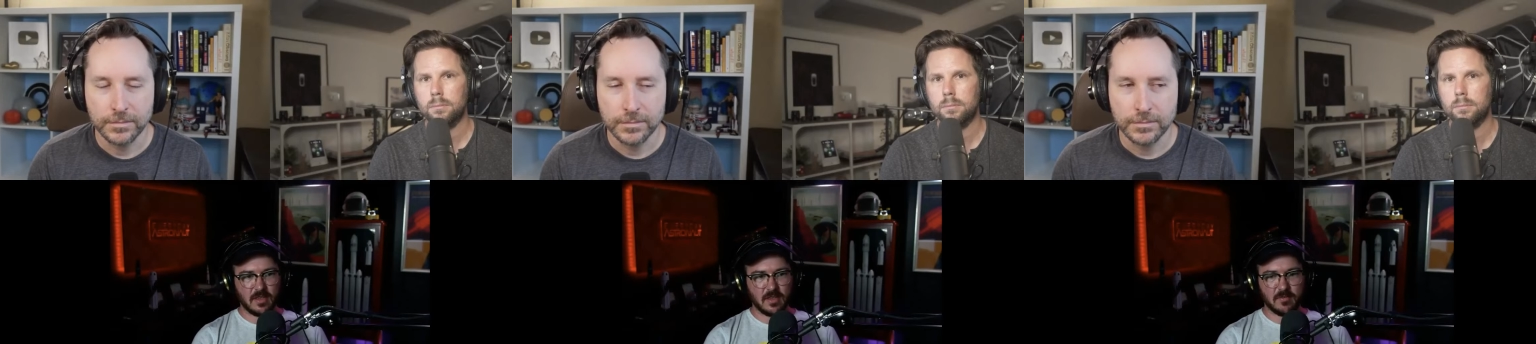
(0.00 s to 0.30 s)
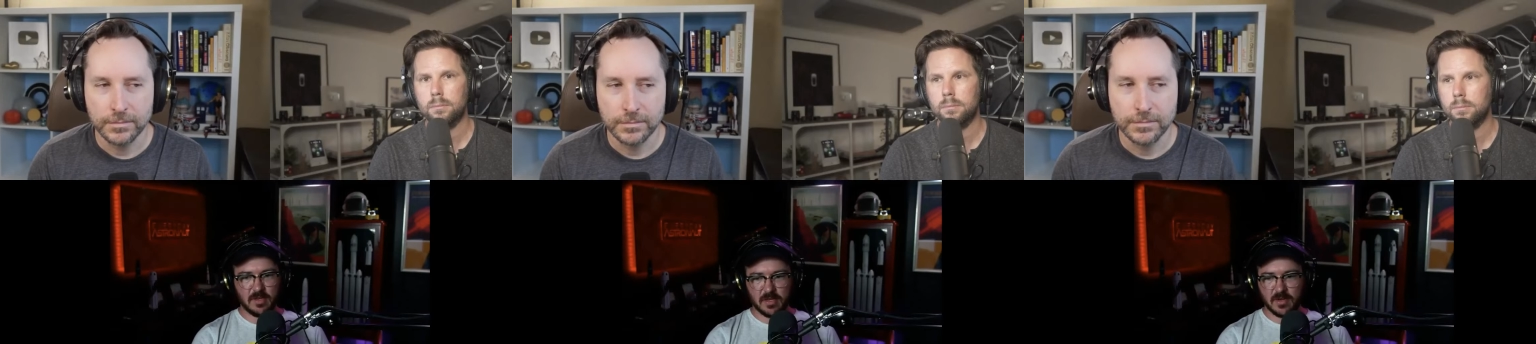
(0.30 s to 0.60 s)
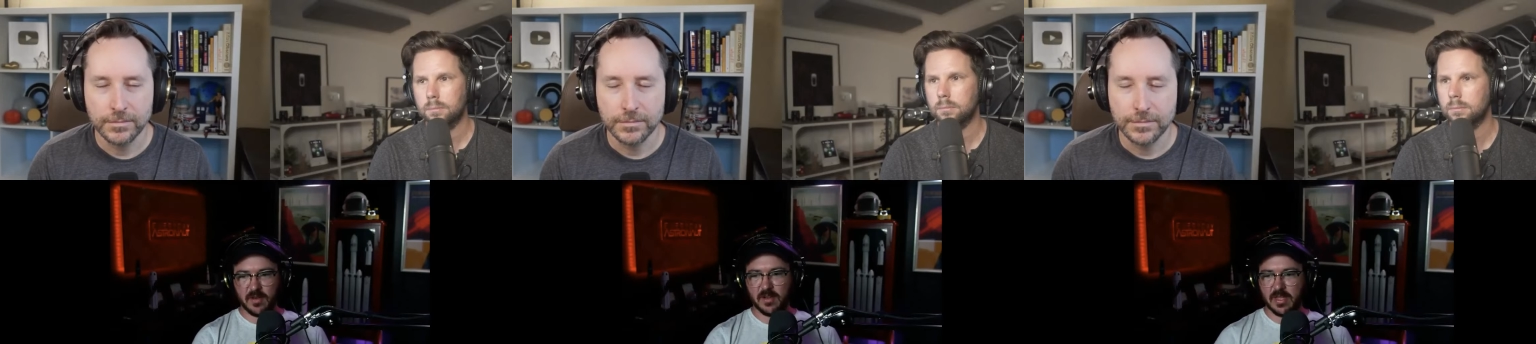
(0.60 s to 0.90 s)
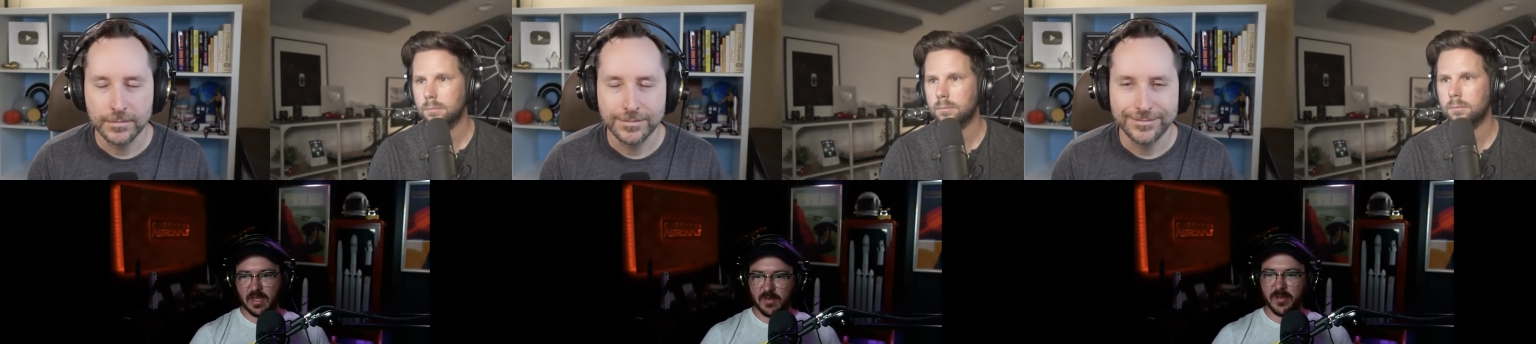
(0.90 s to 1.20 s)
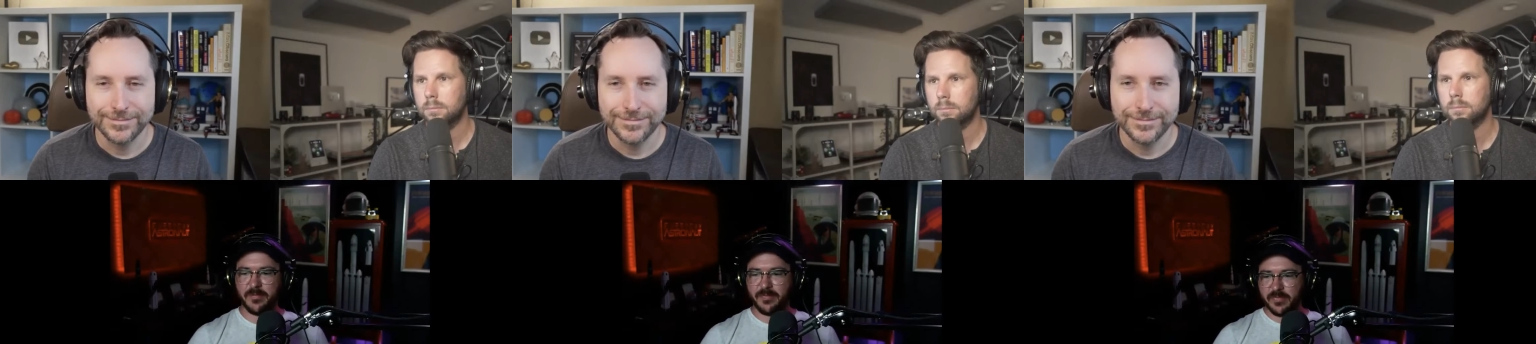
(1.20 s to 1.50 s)
Speaker 1: And be integrated that
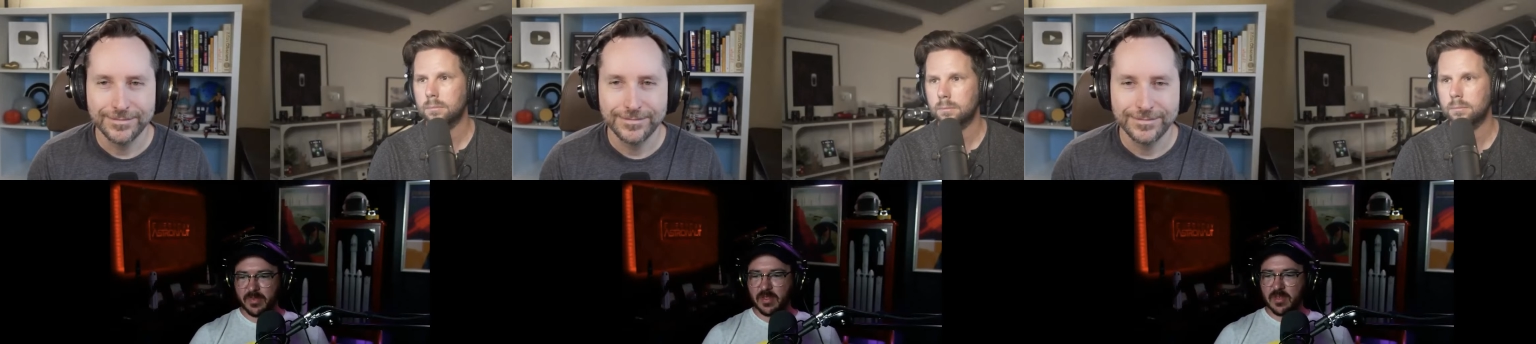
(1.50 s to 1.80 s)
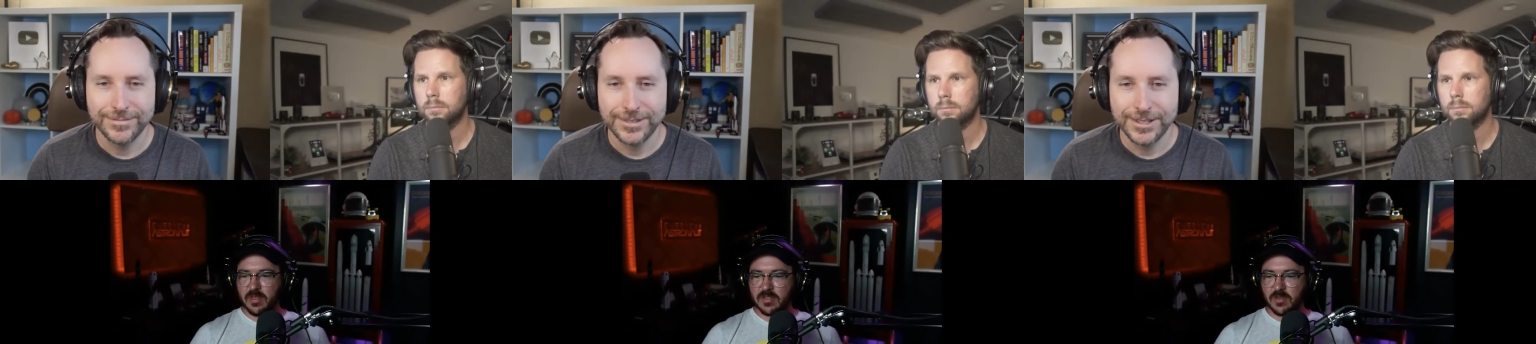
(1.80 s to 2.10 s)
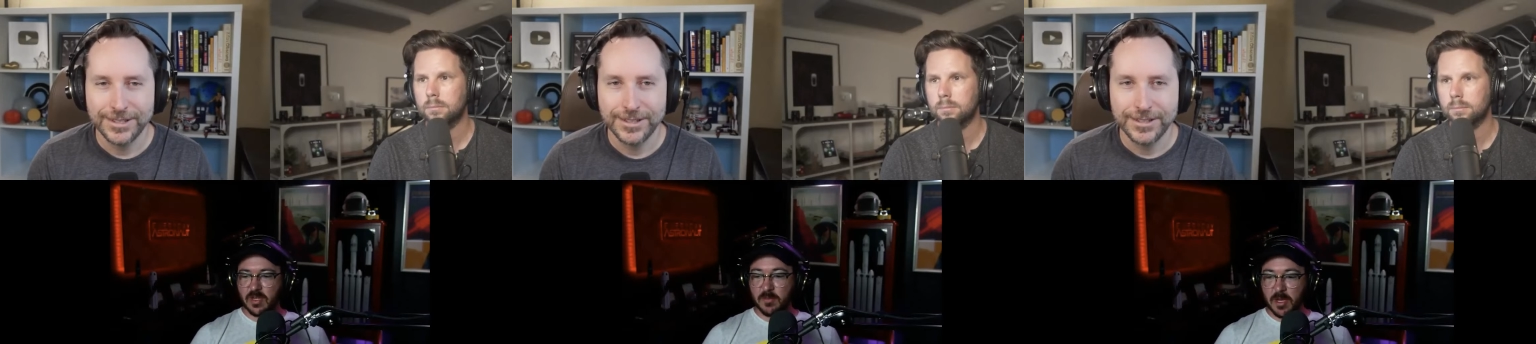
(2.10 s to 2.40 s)
way. So it'll